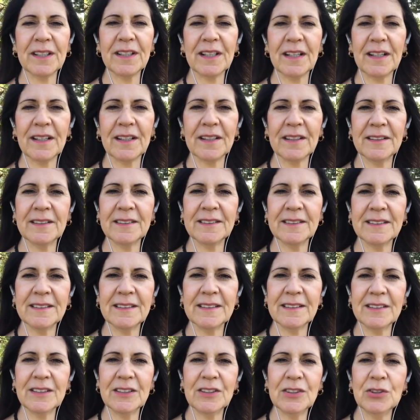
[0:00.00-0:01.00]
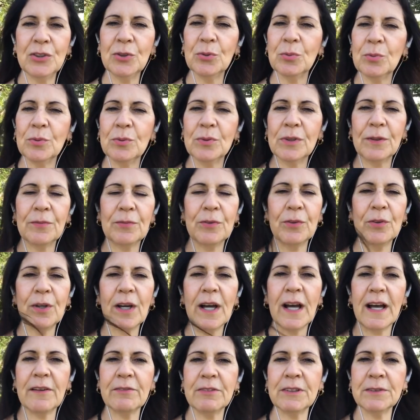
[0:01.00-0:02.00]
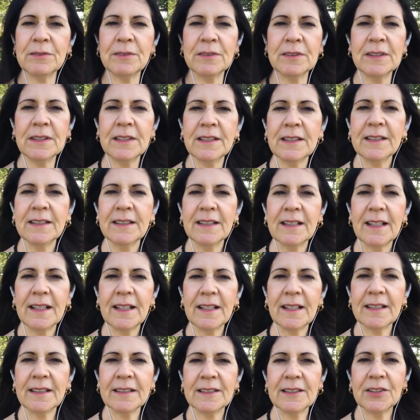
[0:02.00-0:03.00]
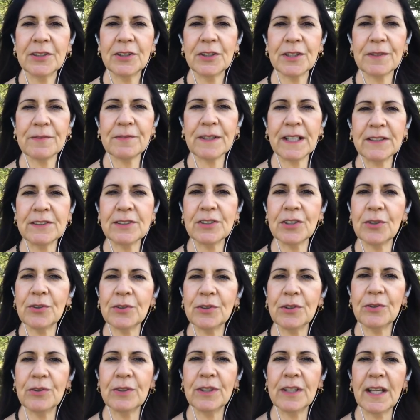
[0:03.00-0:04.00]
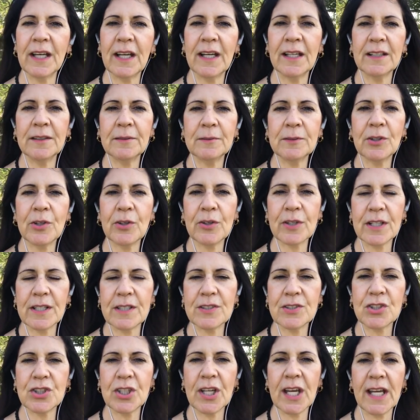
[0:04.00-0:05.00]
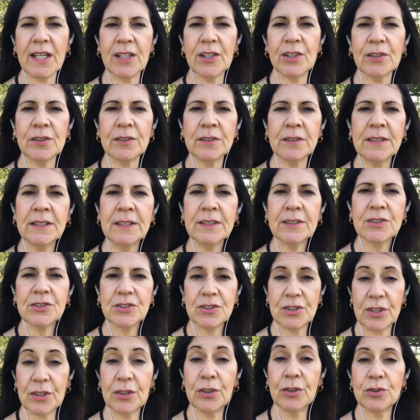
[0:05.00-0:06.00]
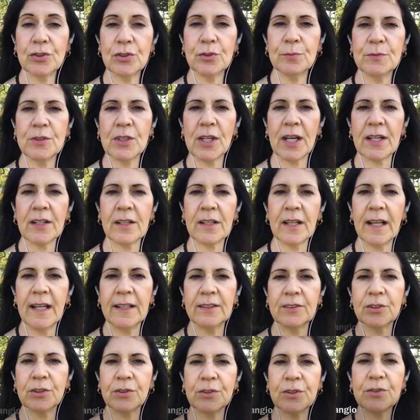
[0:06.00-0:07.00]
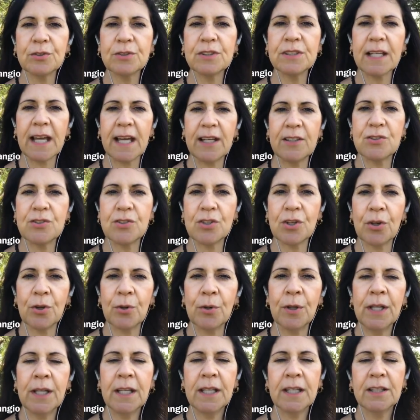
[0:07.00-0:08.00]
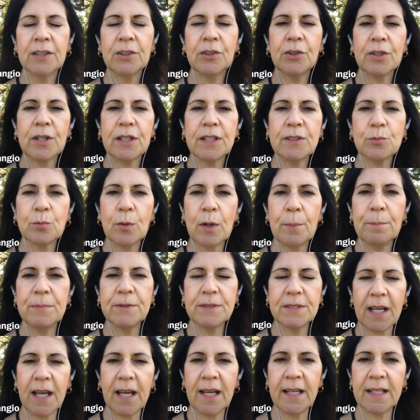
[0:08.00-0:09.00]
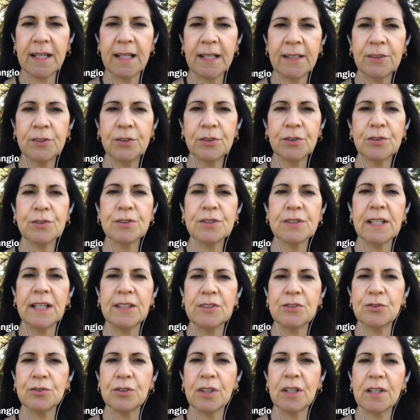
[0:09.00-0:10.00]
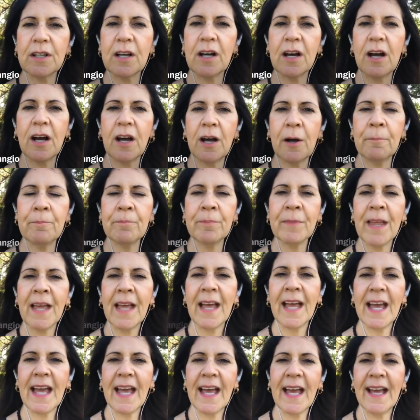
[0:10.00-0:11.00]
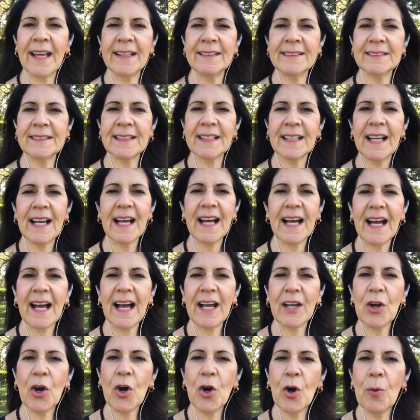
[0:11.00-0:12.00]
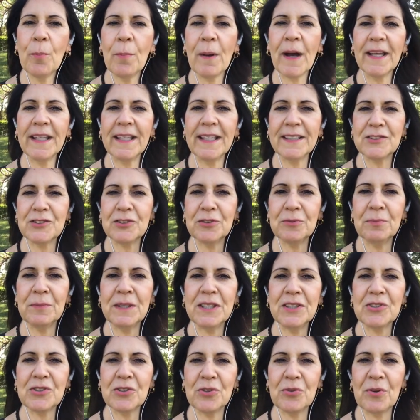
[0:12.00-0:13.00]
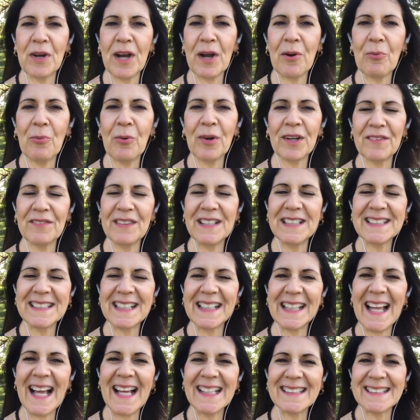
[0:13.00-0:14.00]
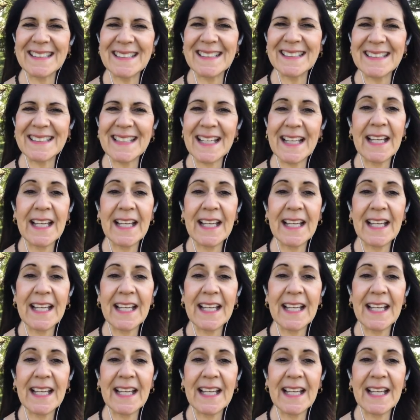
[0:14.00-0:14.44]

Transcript: Uh, you, if you haven't uh, heard of Antonio yet, go to his channel, YouTube channel, Antonio Sangio. Go to his website, antoniosangio.com, and I hope I get to meet you at one of these classes.